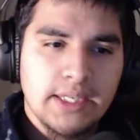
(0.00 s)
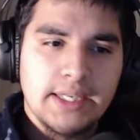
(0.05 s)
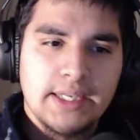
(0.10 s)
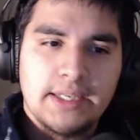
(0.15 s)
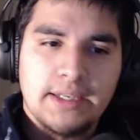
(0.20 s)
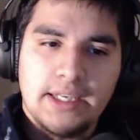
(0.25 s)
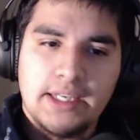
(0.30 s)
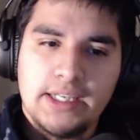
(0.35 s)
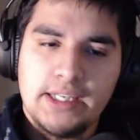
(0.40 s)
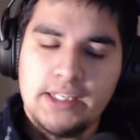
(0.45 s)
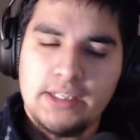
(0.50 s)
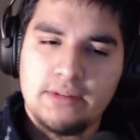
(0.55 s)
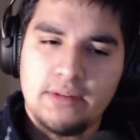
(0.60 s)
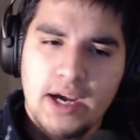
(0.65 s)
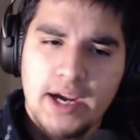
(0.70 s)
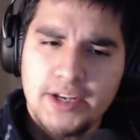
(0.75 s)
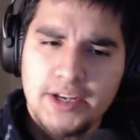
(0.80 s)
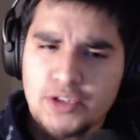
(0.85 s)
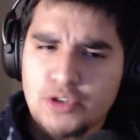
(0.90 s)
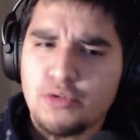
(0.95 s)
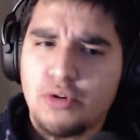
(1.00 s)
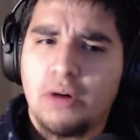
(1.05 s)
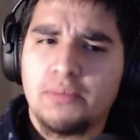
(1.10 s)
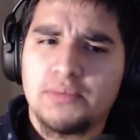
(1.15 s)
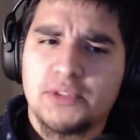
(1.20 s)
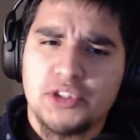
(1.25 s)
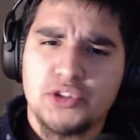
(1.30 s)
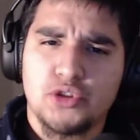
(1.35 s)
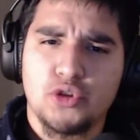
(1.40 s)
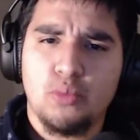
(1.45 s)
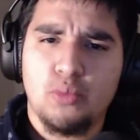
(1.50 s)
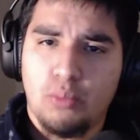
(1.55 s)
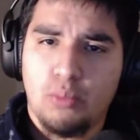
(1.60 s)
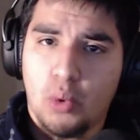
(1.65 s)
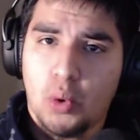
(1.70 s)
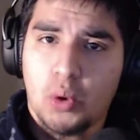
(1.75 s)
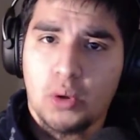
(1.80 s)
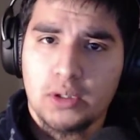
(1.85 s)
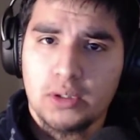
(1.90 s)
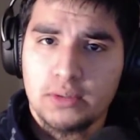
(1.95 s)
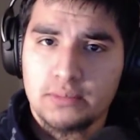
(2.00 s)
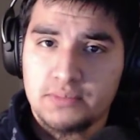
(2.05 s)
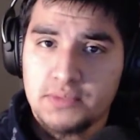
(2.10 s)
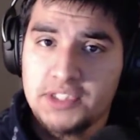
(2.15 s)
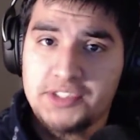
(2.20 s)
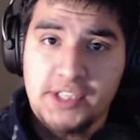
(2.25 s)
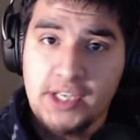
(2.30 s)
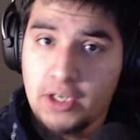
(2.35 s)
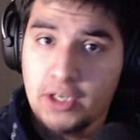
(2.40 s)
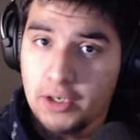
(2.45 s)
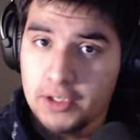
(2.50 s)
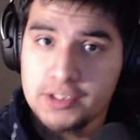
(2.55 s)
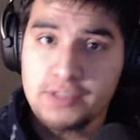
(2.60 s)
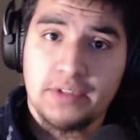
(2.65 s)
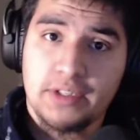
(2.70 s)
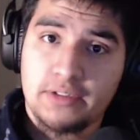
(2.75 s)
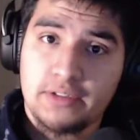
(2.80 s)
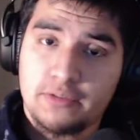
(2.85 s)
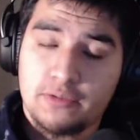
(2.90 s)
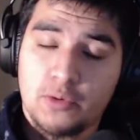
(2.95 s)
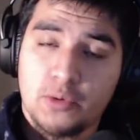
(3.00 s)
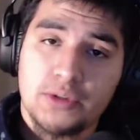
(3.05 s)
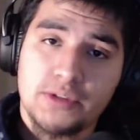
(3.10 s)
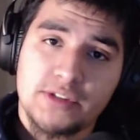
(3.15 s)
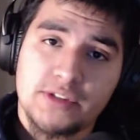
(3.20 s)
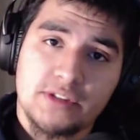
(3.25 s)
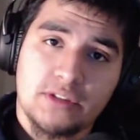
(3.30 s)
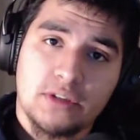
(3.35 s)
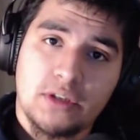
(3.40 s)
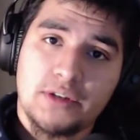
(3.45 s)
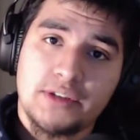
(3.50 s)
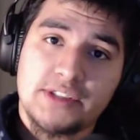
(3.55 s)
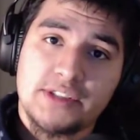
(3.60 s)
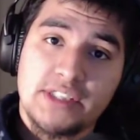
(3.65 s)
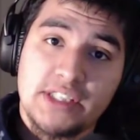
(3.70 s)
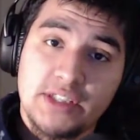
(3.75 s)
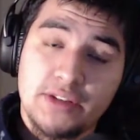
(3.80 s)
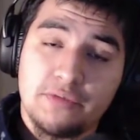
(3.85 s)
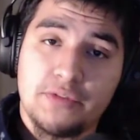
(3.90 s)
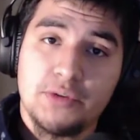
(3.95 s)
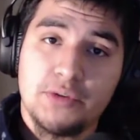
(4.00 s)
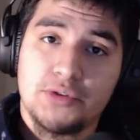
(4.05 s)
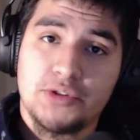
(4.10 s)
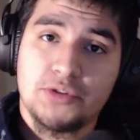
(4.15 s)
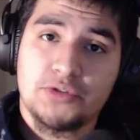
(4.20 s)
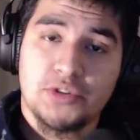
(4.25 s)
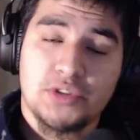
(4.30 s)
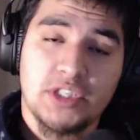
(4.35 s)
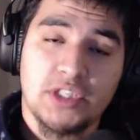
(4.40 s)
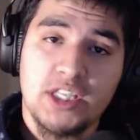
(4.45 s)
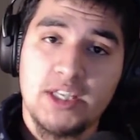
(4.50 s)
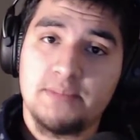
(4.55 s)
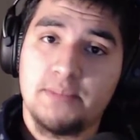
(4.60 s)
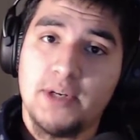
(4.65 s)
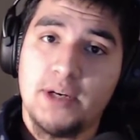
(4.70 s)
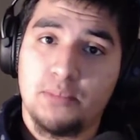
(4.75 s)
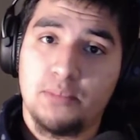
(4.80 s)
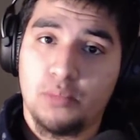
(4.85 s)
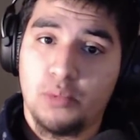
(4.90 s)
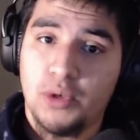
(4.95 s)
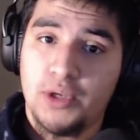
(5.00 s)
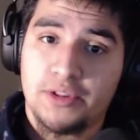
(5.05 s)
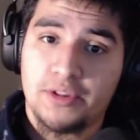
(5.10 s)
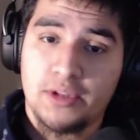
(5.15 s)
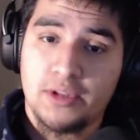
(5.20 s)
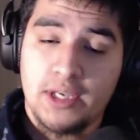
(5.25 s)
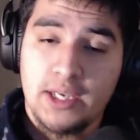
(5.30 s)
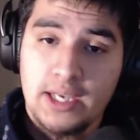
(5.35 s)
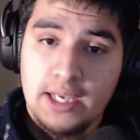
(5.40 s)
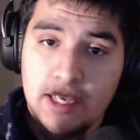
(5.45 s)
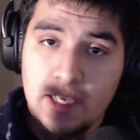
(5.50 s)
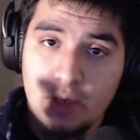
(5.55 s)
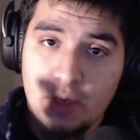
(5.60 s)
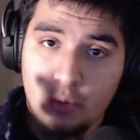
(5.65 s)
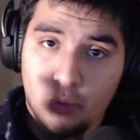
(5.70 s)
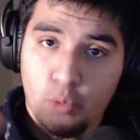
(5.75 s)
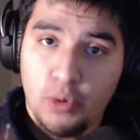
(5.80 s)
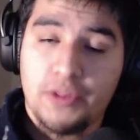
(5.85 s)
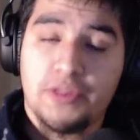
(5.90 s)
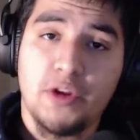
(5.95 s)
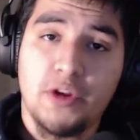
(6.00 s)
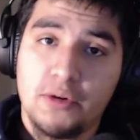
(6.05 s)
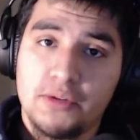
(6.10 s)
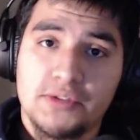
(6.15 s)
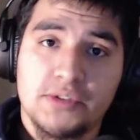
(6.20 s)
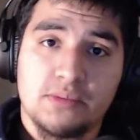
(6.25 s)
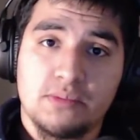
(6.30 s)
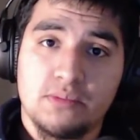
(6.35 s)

And I do hope to do more, say, Hearts of Iron 4 and Stellaris in the future to keep up with those